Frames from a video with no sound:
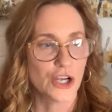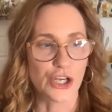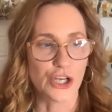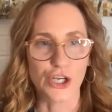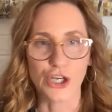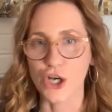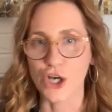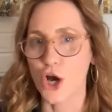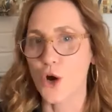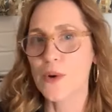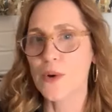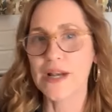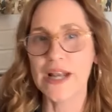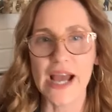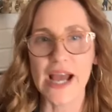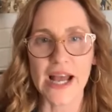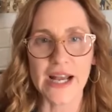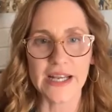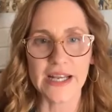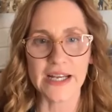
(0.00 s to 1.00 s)
Agreed. going
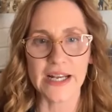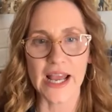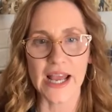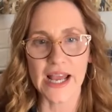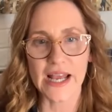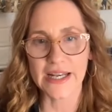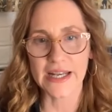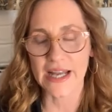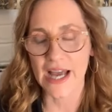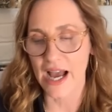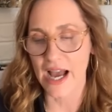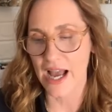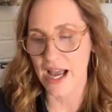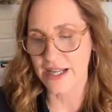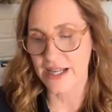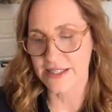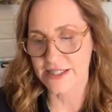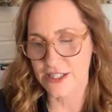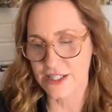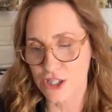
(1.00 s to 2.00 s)
at it. And
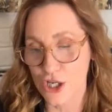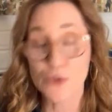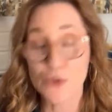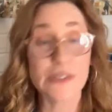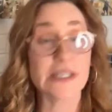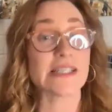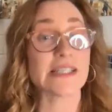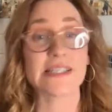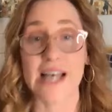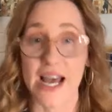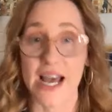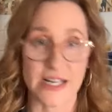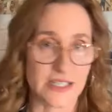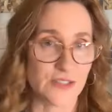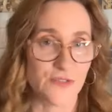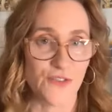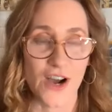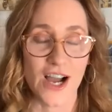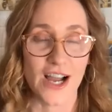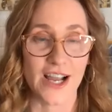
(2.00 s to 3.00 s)
it's so
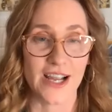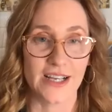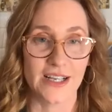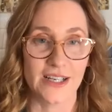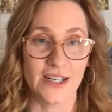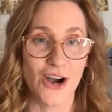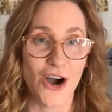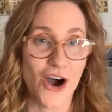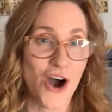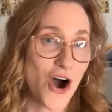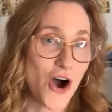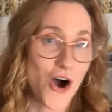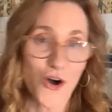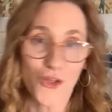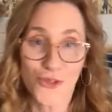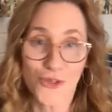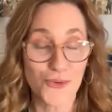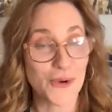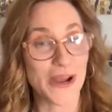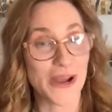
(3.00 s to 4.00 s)
dissatisfying all
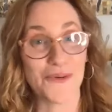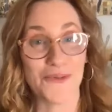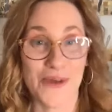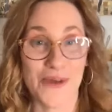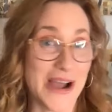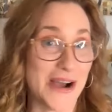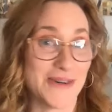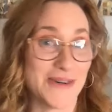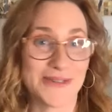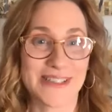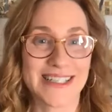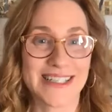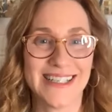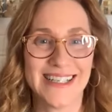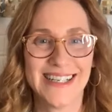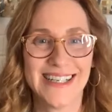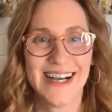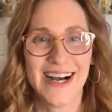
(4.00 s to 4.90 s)
the way around.